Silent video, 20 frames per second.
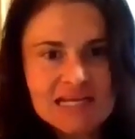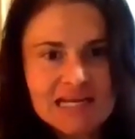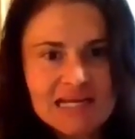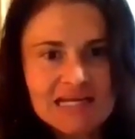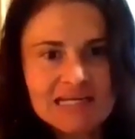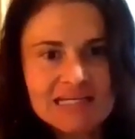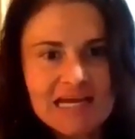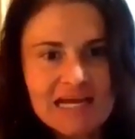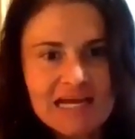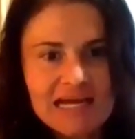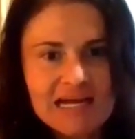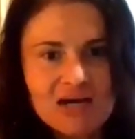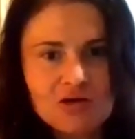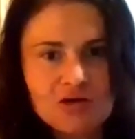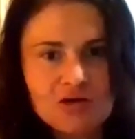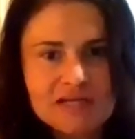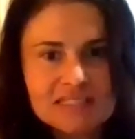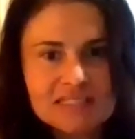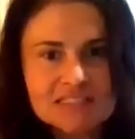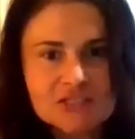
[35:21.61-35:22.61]
and
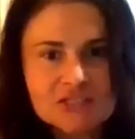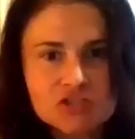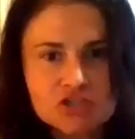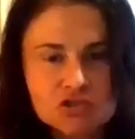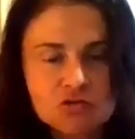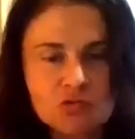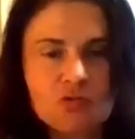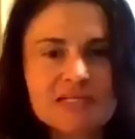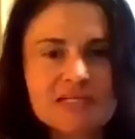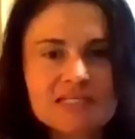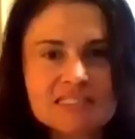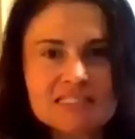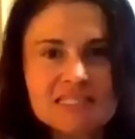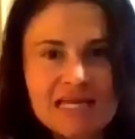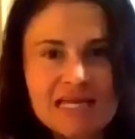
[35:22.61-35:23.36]
how it's a choice